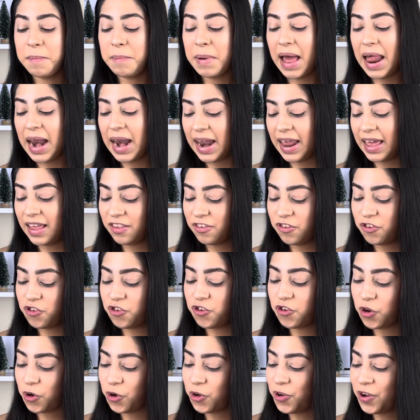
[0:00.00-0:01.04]
let's
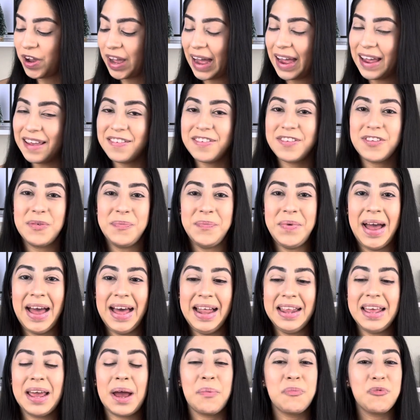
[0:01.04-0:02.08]
show you guys the
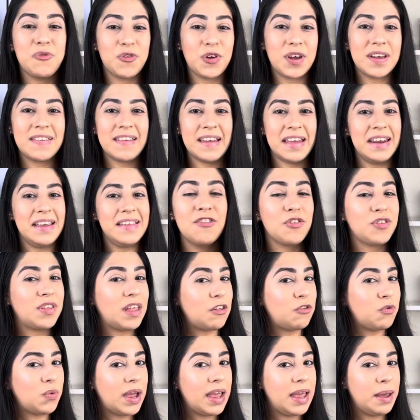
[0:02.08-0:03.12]
palette. I'm so excited. So
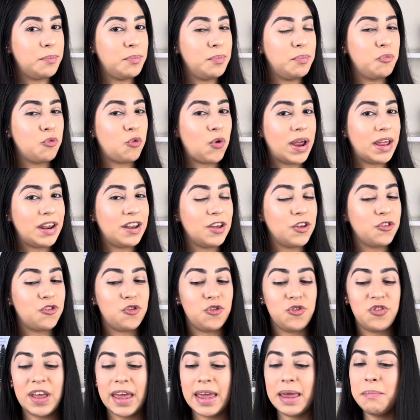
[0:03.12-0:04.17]
that's why I'm red
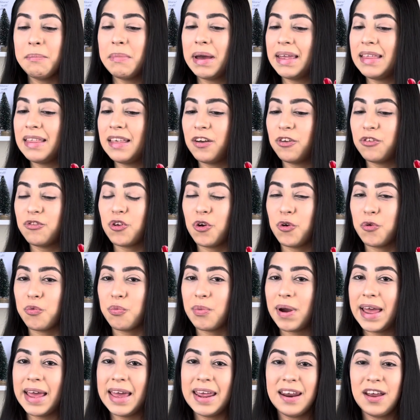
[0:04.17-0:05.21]
today. My nails are
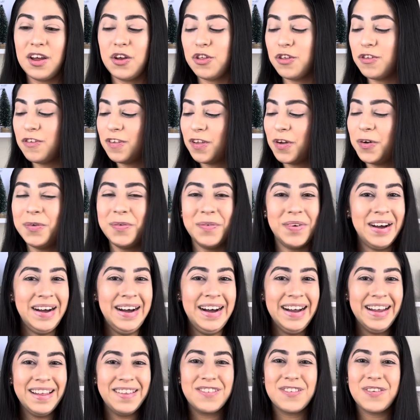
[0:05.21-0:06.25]
red. So
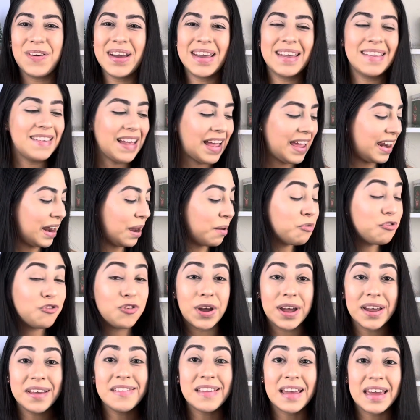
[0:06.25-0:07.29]
so excited. I'm so
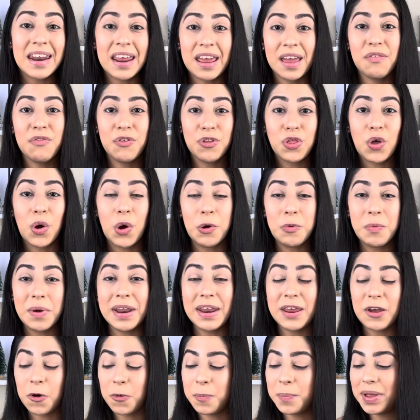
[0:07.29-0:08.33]
excited even though I
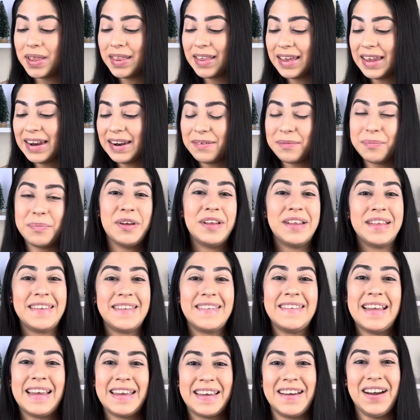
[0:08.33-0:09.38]
already opened it, but it's
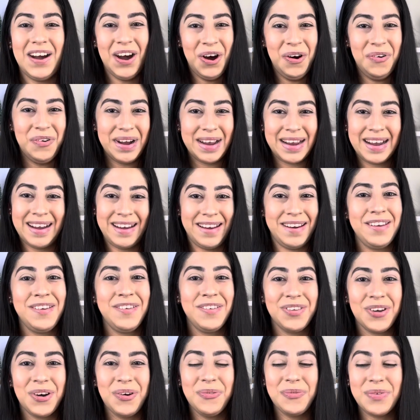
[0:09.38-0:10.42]
like, oh my god, you
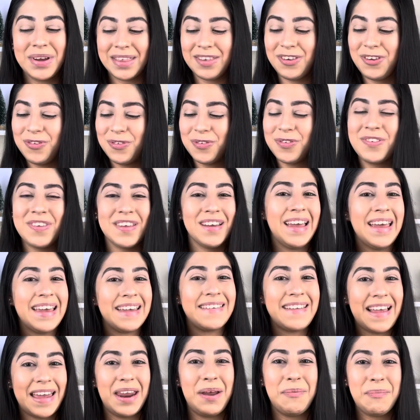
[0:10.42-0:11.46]
know, when you're so
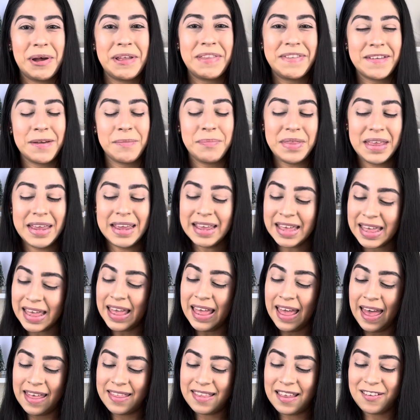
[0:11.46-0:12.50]
excited about something,
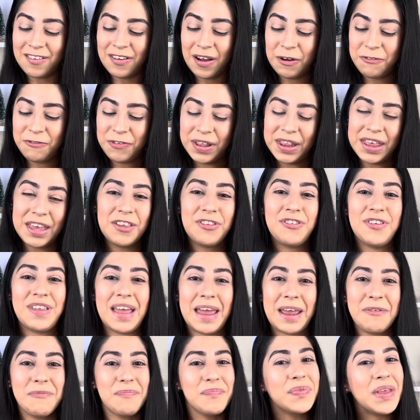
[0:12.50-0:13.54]
that's how I'm feeling
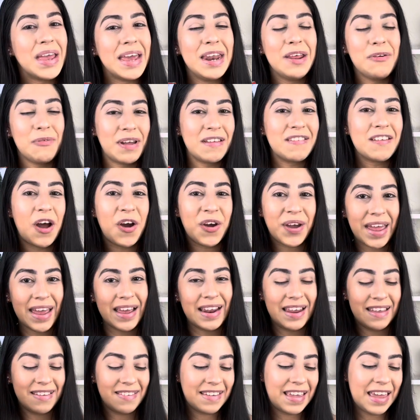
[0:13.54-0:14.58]
today. Anyways, okay,
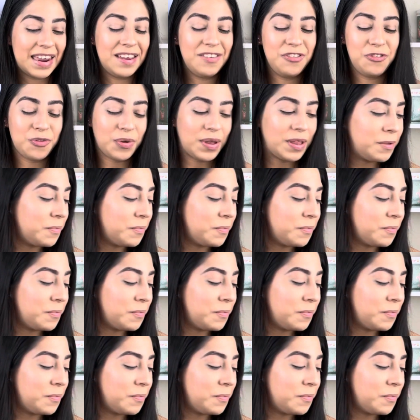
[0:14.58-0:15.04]
let's get into it.